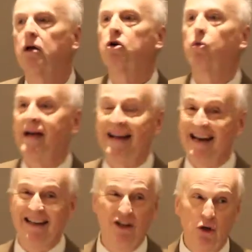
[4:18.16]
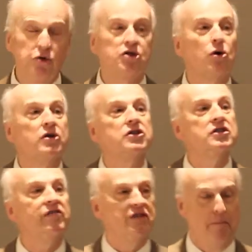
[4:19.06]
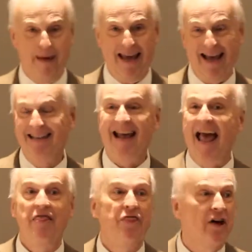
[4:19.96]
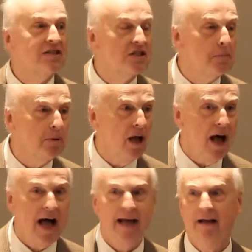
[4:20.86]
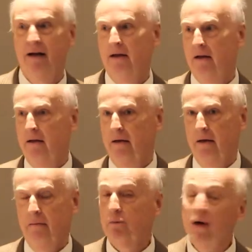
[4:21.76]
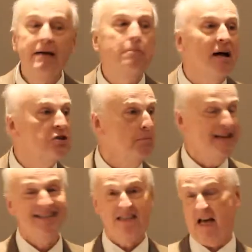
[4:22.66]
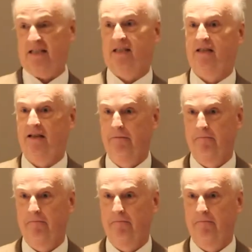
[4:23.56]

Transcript: creating new sources of demand and thus supply, pretty much missed us.